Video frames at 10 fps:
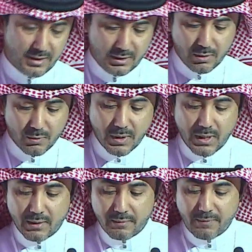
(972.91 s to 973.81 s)

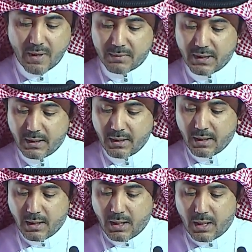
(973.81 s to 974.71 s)
family
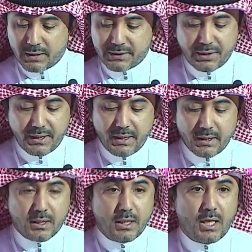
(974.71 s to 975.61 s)
screening has
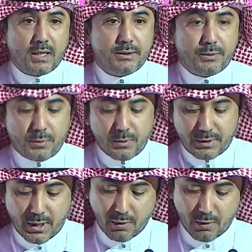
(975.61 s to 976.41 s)
to take off.